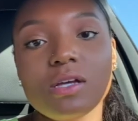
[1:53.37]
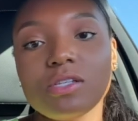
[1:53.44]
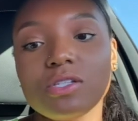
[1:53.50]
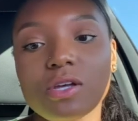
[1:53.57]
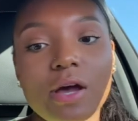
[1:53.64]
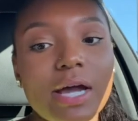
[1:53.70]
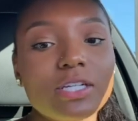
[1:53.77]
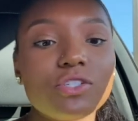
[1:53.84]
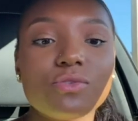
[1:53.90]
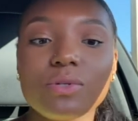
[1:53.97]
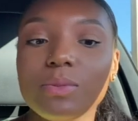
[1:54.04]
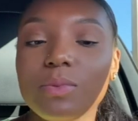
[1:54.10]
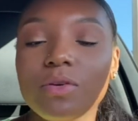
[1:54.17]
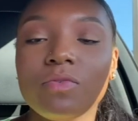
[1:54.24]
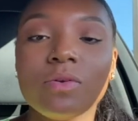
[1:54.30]
so I just
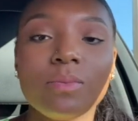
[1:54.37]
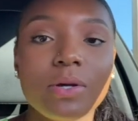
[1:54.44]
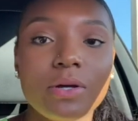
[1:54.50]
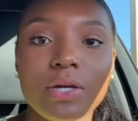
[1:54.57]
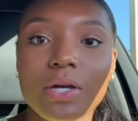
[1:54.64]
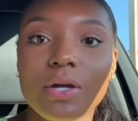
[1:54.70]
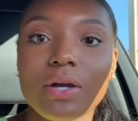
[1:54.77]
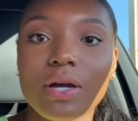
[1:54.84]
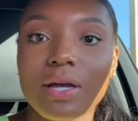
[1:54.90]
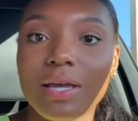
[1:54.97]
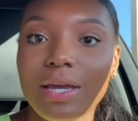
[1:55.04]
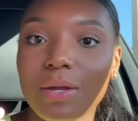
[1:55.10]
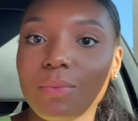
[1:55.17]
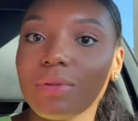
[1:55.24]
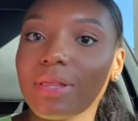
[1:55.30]
want to be familiar
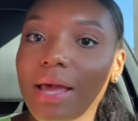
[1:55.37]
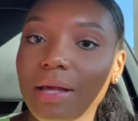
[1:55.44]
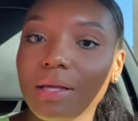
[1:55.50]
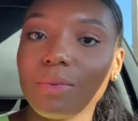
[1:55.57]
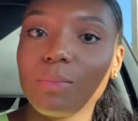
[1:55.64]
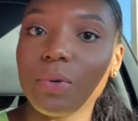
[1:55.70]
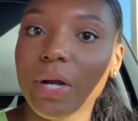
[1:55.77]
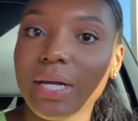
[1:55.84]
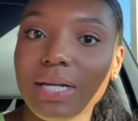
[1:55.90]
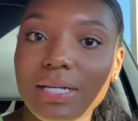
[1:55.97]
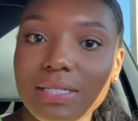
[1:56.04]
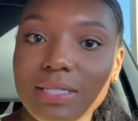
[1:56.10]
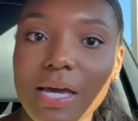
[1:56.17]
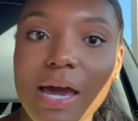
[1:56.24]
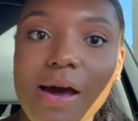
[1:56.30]
again with like
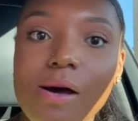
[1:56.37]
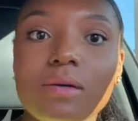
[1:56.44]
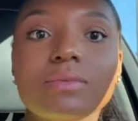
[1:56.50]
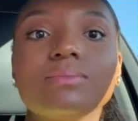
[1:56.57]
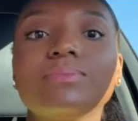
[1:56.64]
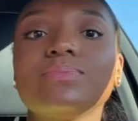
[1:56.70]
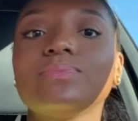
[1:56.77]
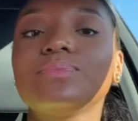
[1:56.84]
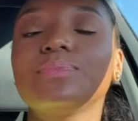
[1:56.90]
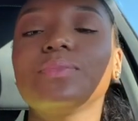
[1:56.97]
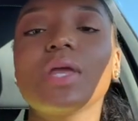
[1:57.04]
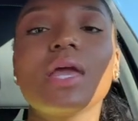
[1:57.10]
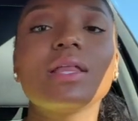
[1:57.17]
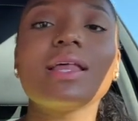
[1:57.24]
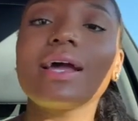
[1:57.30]
breaking down
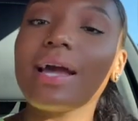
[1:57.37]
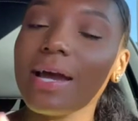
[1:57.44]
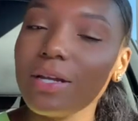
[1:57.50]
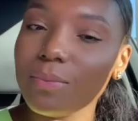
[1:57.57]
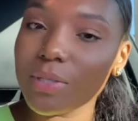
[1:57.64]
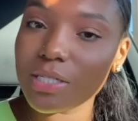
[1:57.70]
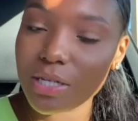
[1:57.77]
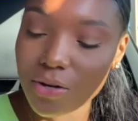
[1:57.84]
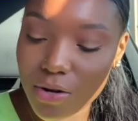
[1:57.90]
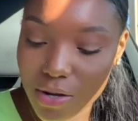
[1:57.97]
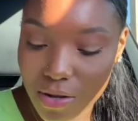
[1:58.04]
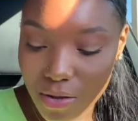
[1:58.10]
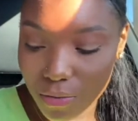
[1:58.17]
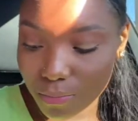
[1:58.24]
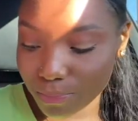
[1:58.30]
that kind of
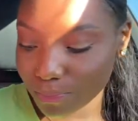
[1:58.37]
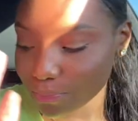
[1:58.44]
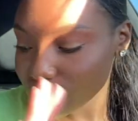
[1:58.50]
material.